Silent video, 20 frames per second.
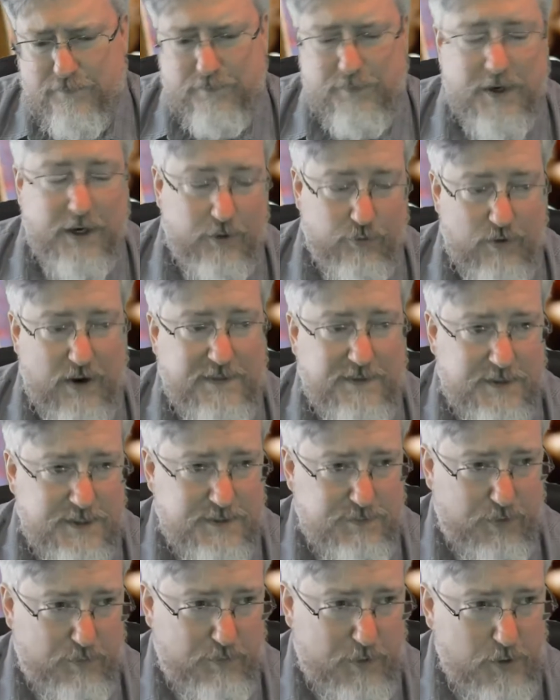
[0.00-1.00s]
going to write this
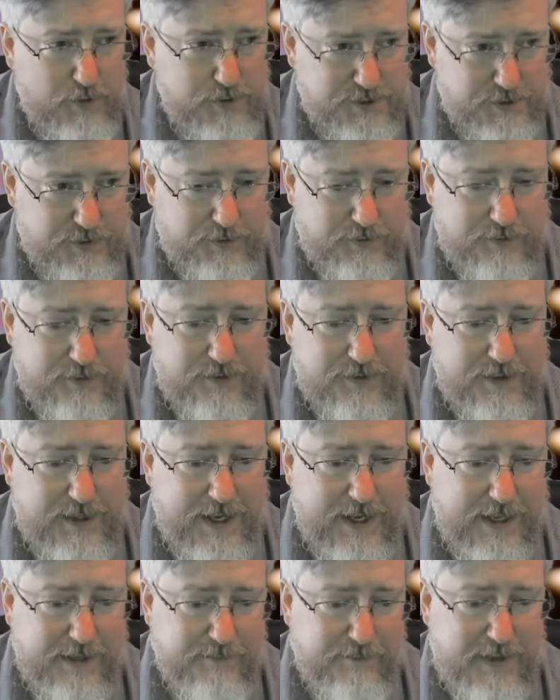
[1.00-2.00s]
proposal
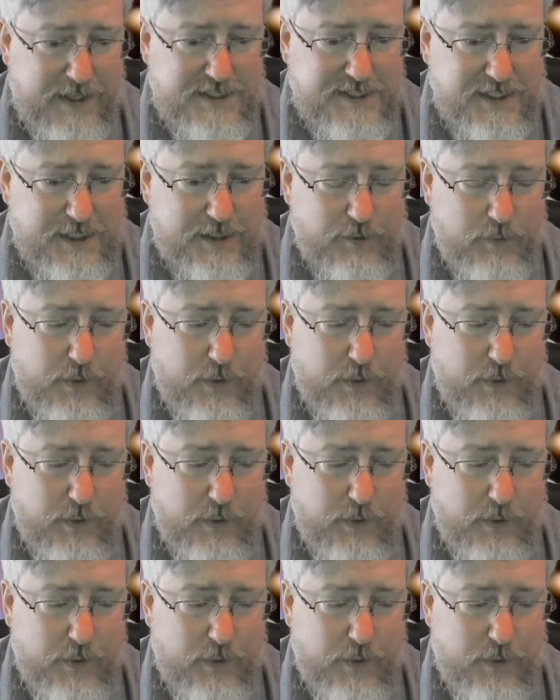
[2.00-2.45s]
that basically